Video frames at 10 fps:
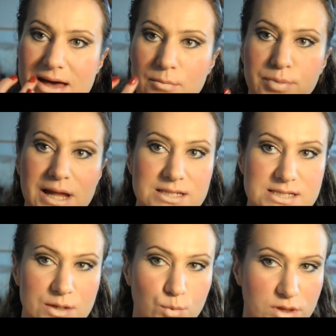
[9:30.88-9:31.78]
and
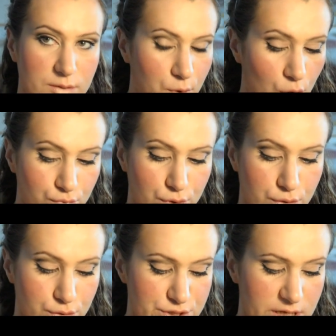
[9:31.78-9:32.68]
blended it with the Pot
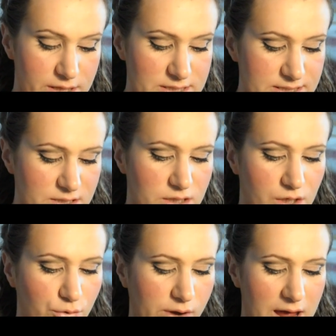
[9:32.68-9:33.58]
Rouge, and this is going
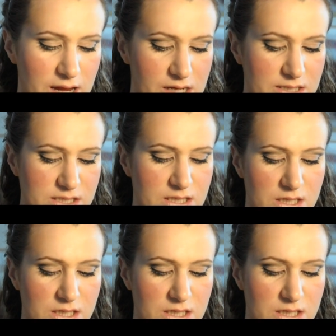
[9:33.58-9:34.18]
to create,